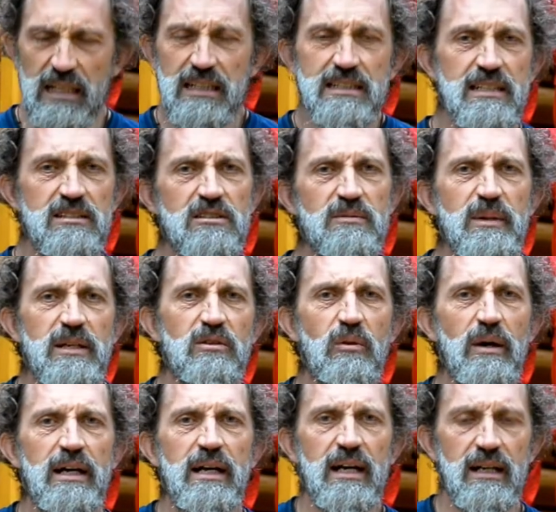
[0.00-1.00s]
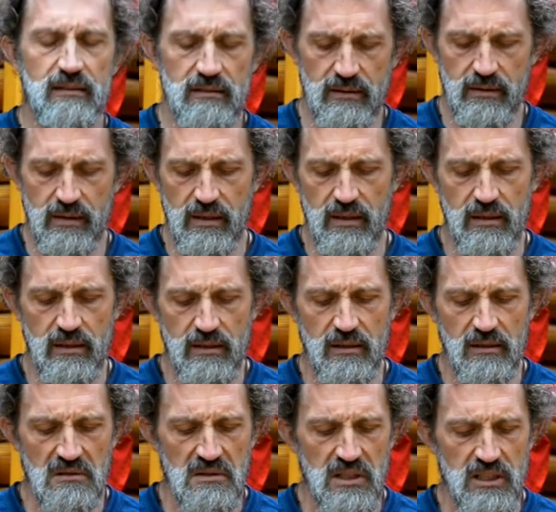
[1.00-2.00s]
Tends to be quite
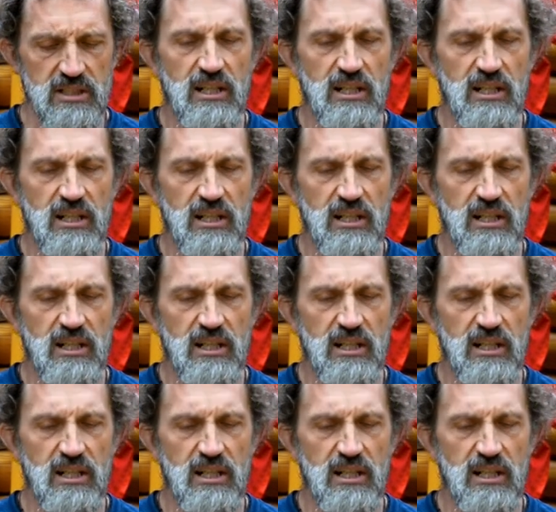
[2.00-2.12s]
it's